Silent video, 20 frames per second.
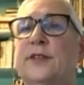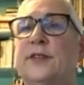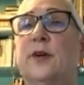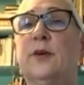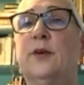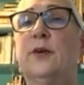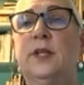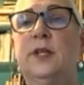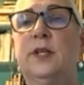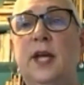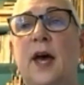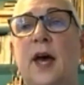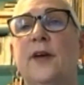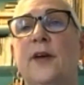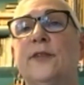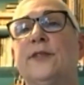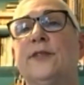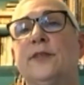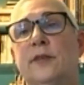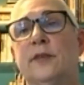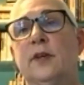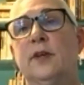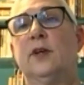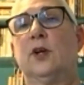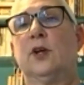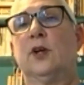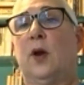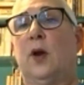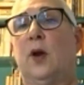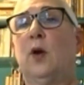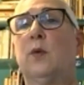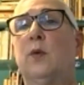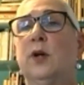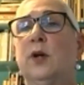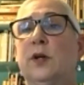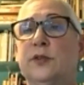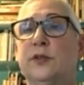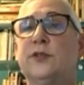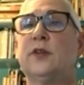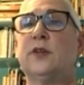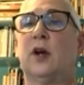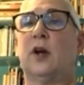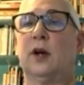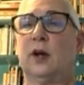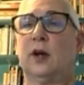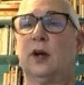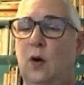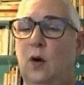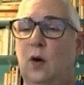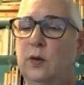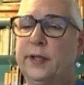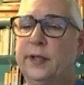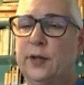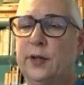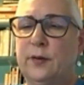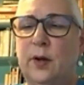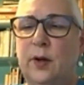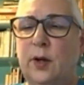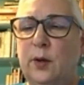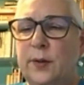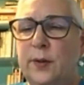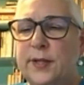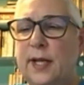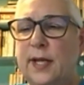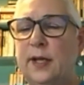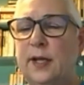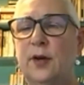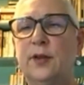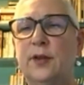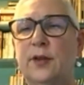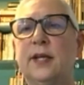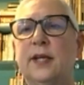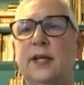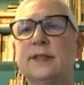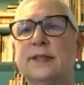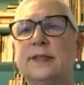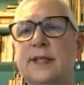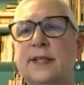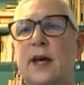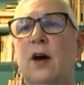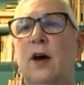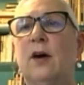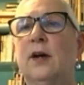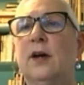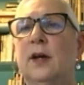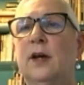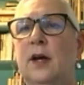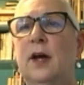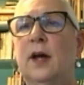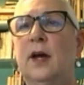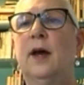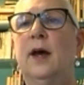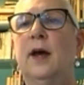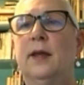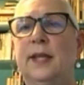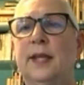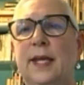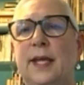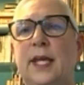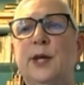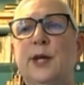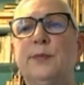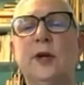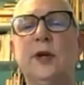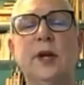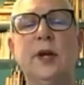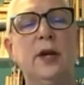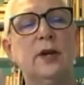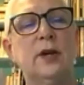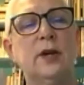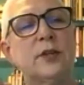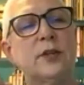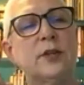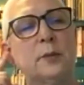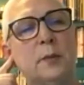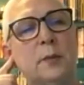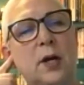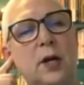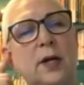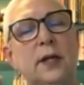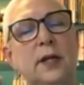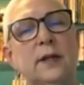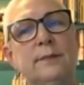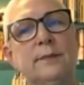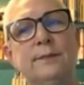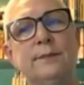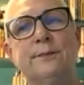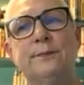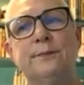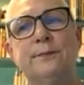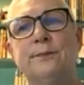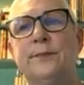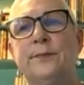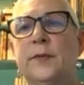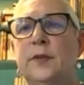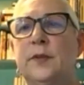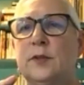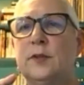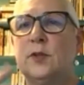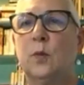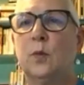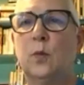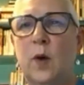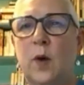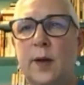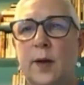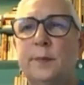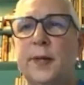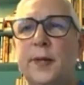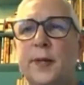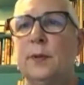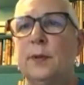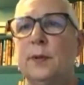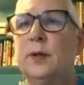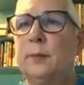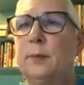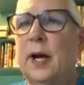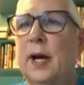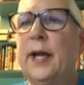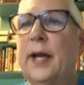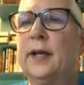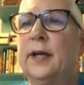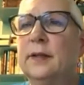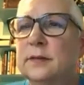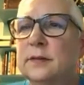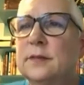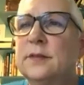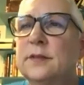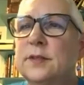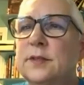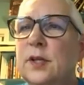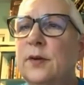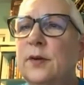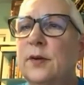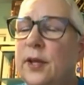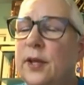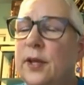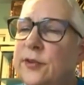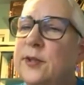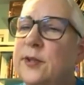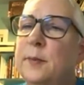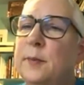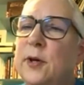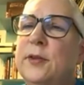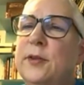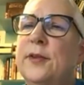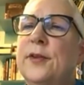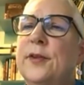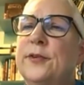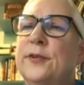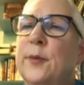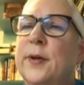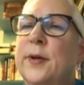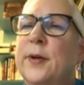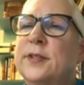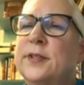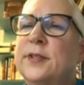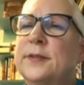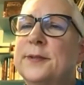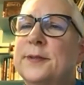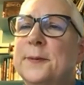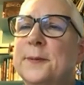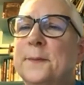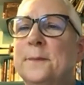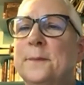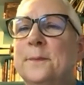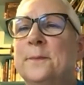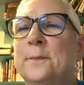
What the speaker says: So yes, growers are only growing what they know they can sell and they keep their ear to the market to what people are buying. So yes to both of those questions.